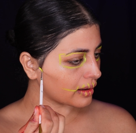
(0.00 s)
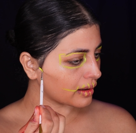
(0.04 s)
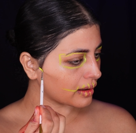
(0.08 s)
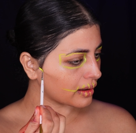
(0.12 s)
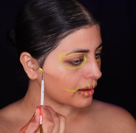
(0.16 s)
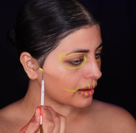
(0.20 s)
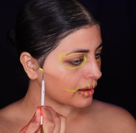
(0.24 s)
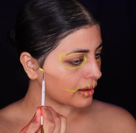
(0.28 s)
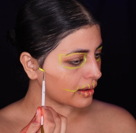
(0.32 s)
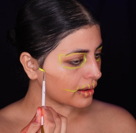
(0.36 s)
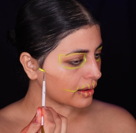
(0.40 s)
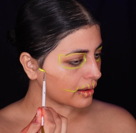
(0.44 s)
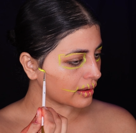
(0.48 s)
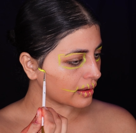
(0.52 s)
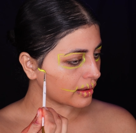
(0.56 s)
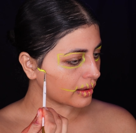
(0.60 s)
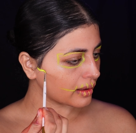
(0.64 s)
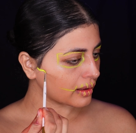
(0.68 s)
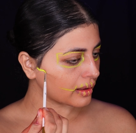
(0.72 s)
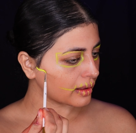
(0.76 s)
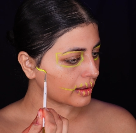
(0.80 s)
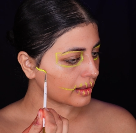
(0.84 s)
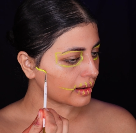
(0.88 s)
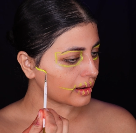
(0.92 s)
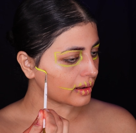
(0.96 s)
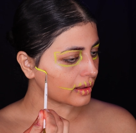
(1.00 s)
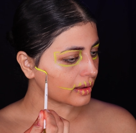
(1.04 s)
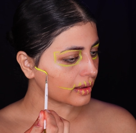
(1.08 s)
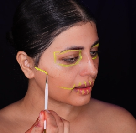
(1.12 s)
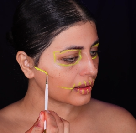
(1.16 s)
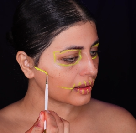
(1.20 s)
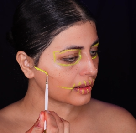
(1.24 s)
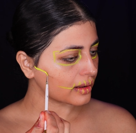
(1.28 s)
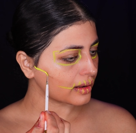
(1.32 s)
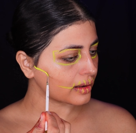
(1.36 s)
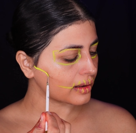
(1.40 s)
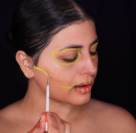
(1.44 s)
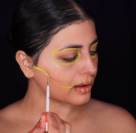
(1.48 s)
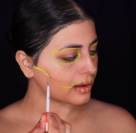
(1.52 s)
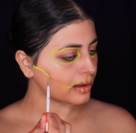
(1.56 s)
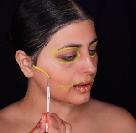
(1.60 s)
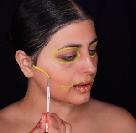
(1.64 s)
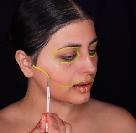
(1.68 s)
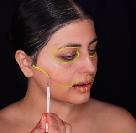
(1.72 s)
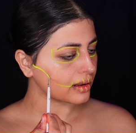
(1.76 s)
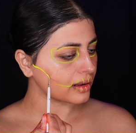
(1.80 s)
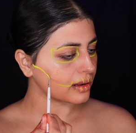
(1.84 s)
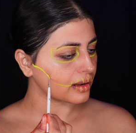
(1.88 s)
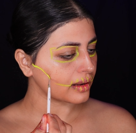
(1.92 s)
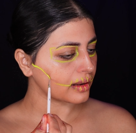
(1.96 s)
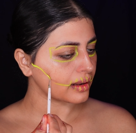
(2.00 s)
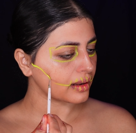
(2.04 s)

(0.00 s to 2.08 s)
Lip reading: Nothing is said.